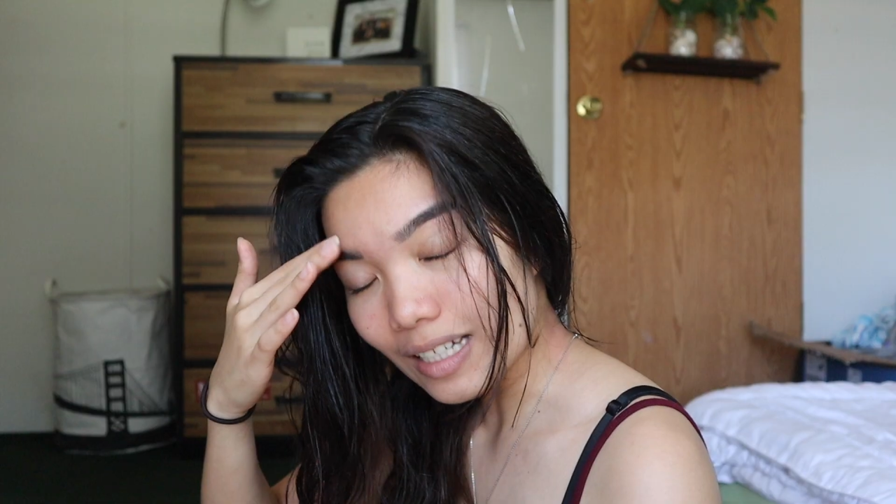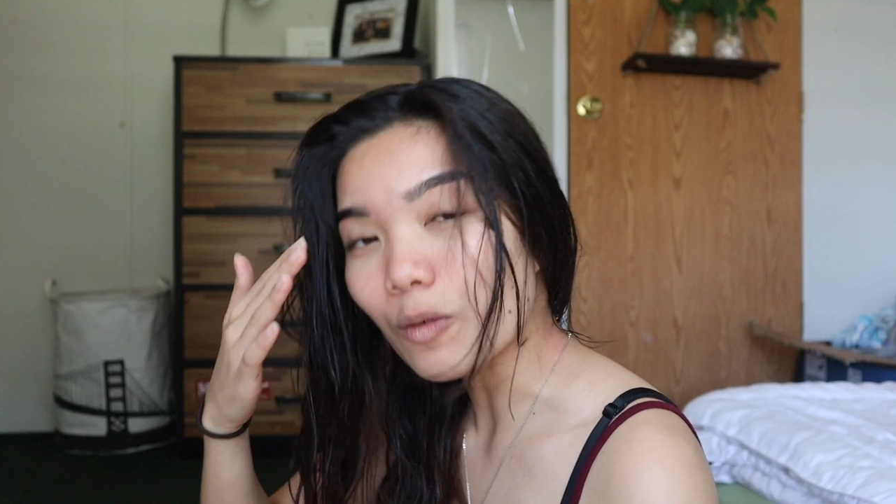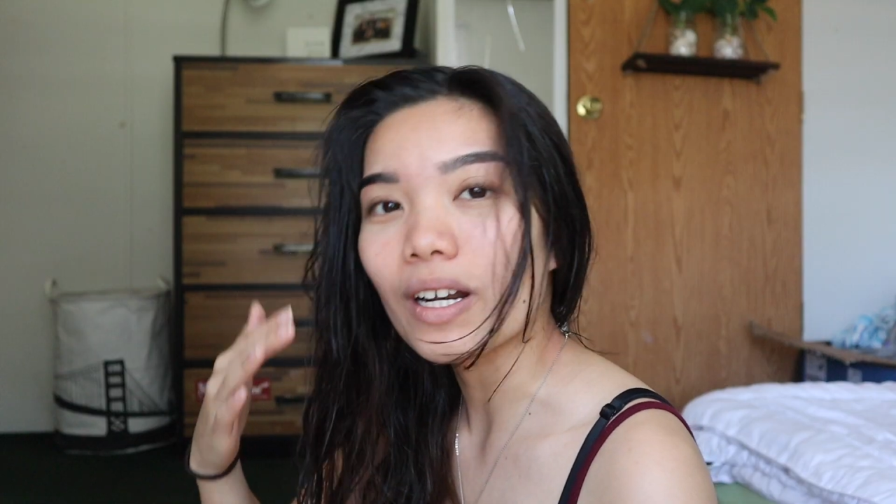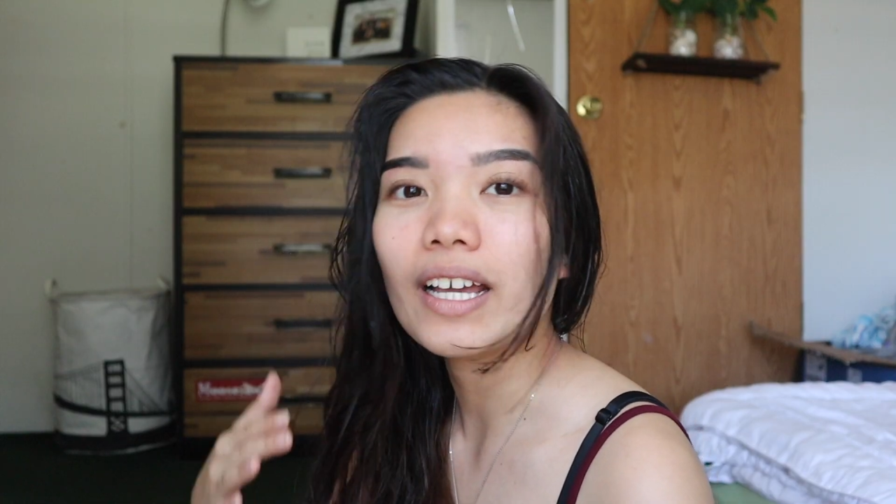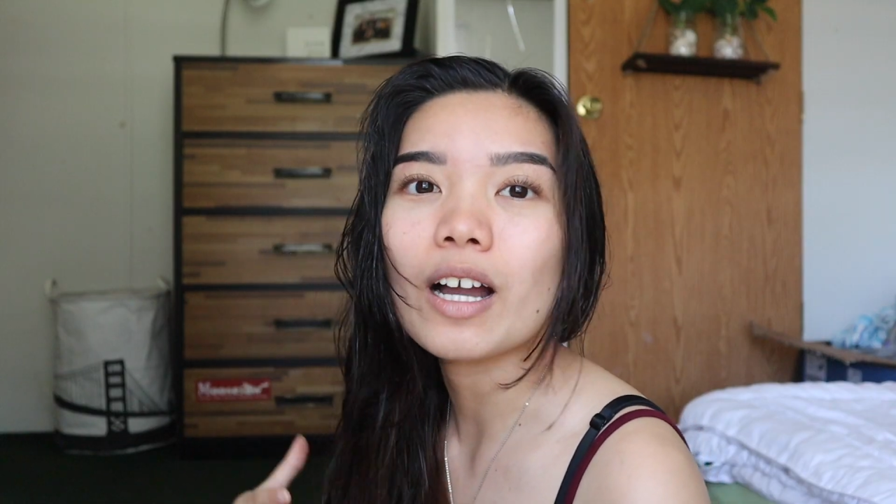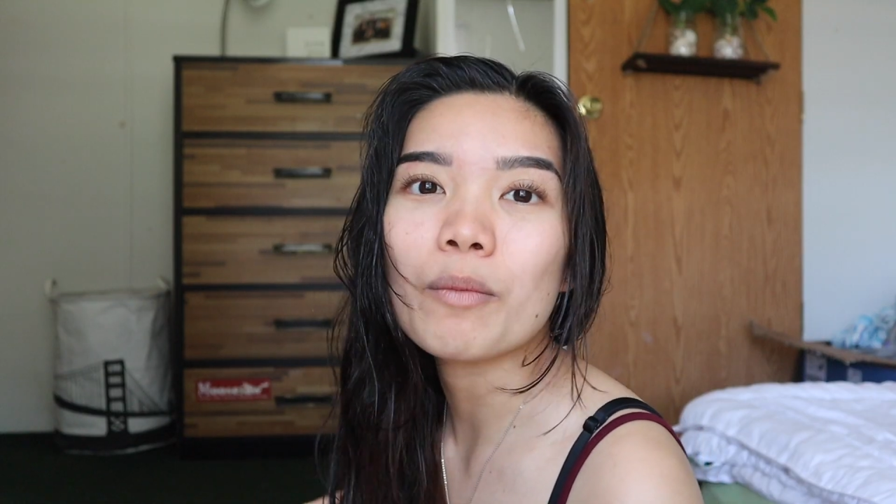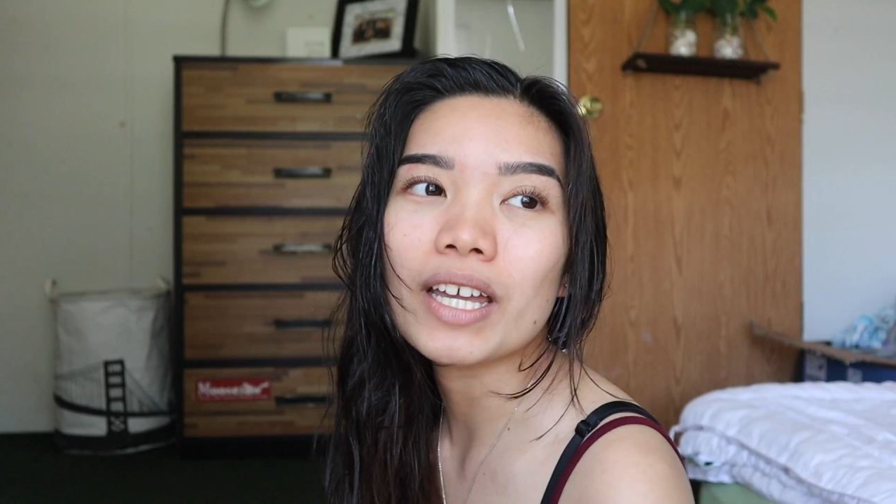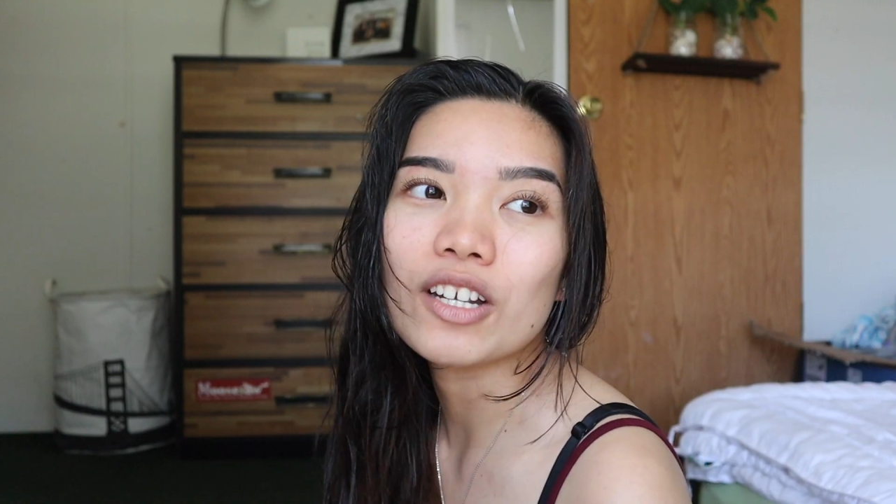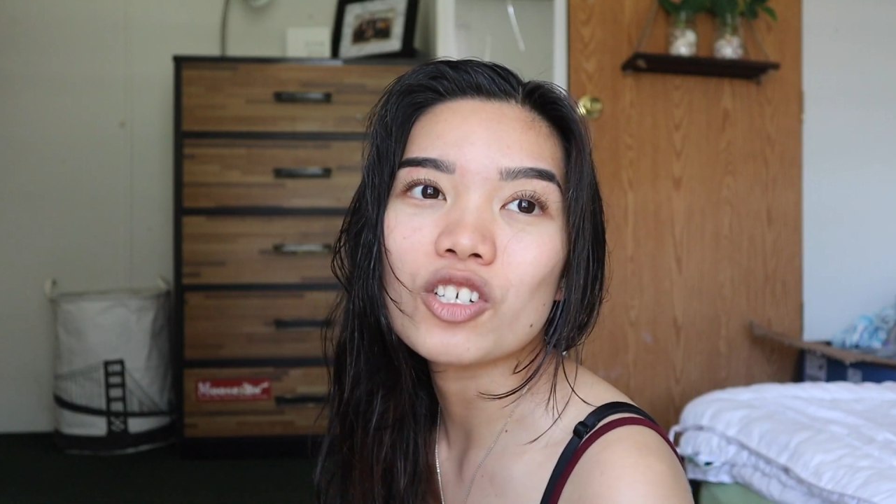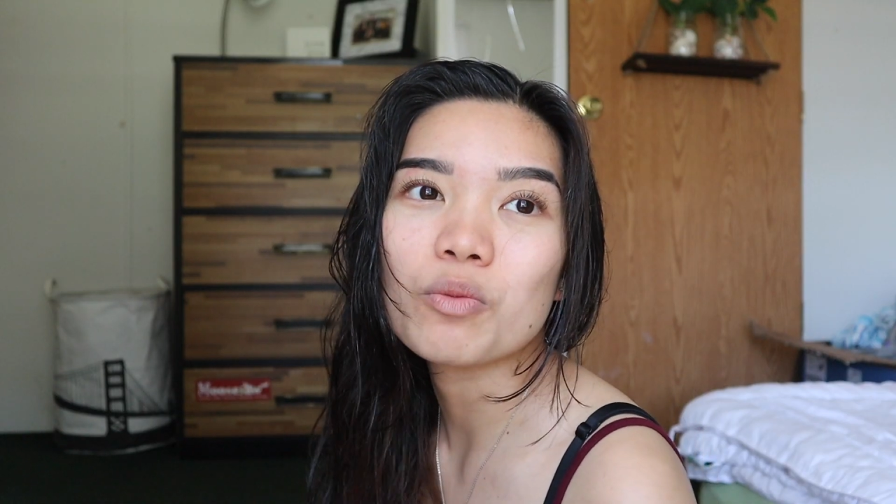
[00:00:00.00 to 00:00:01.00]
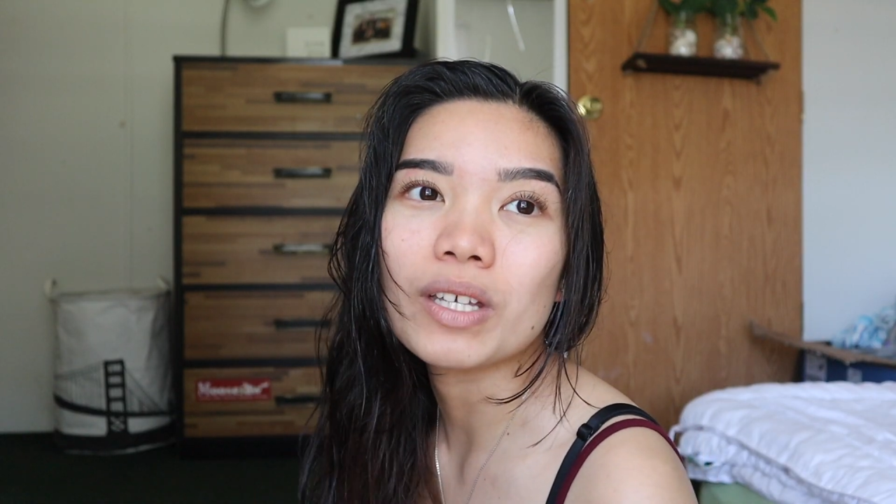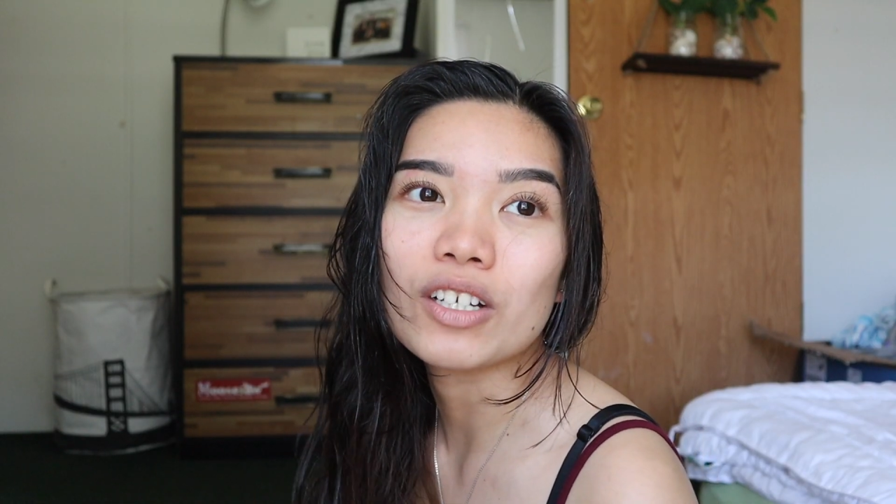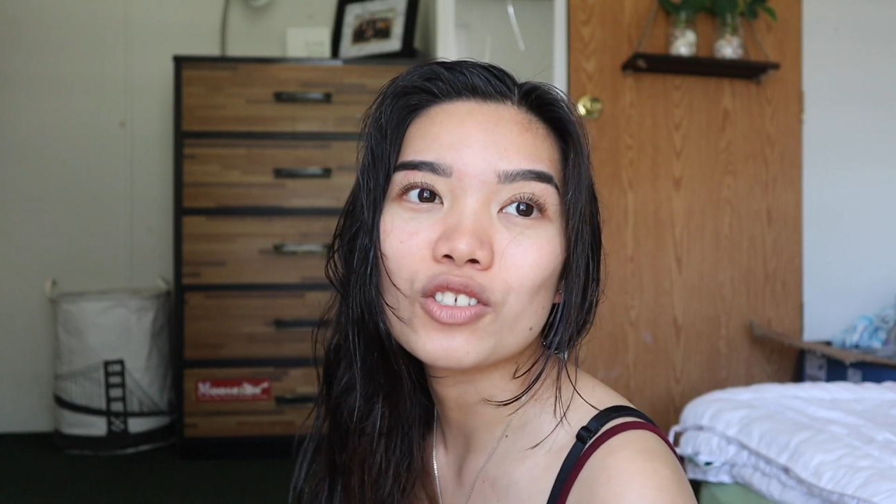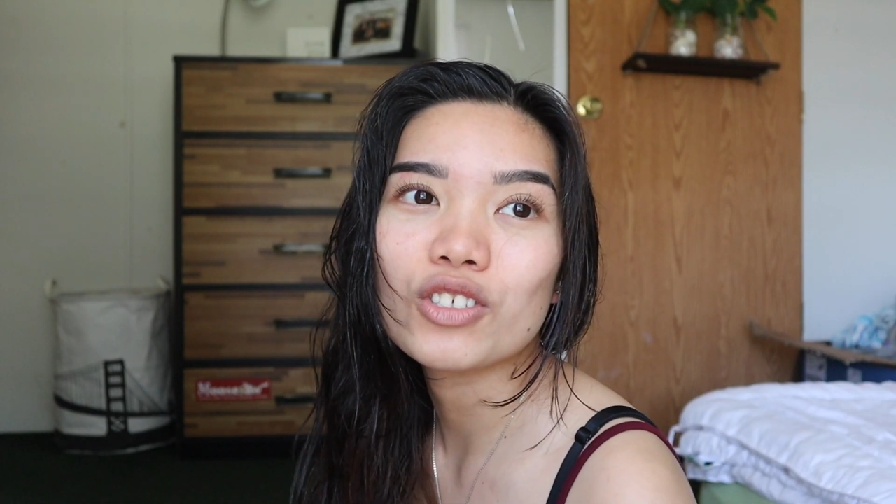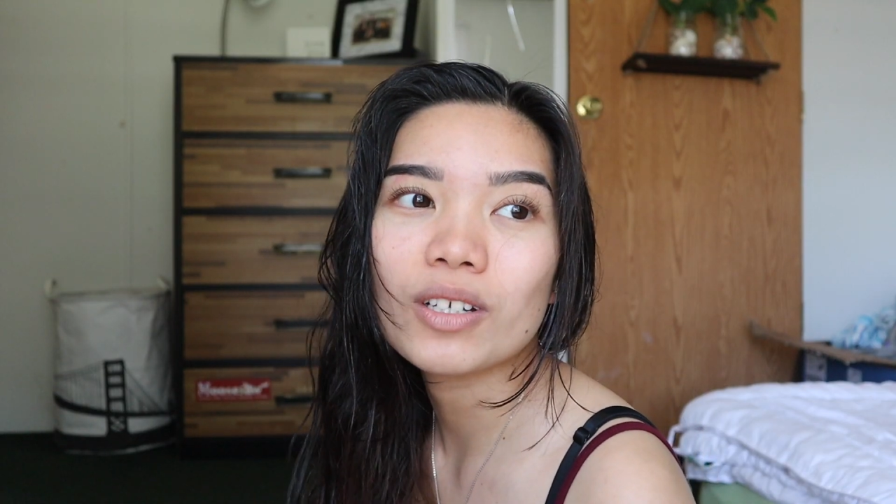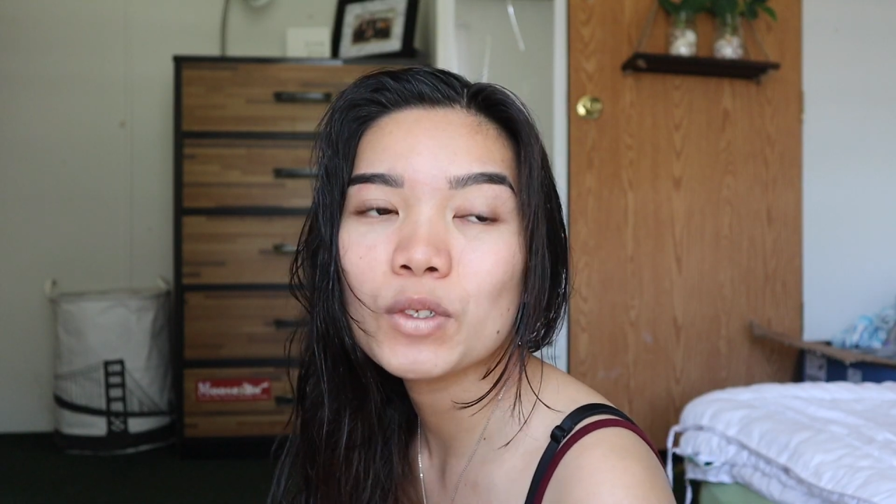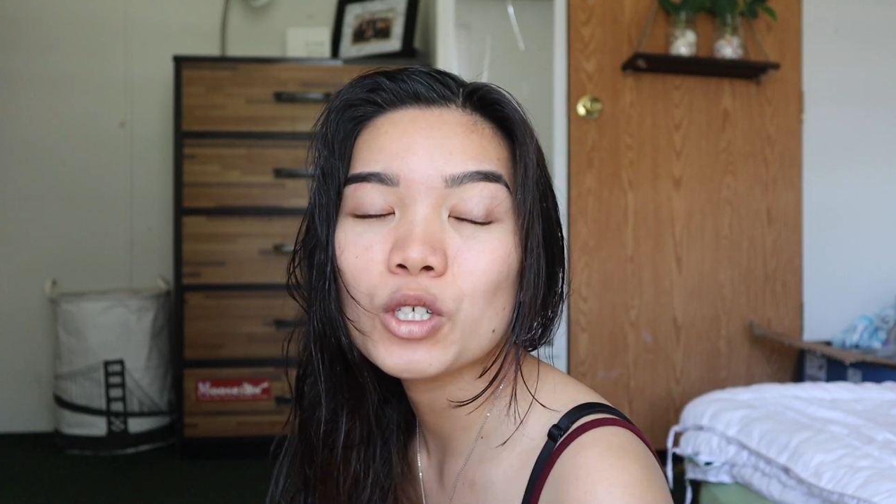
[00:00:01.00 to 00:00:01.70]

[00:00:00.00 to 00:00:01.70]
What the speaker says: And when I got my ears pierced,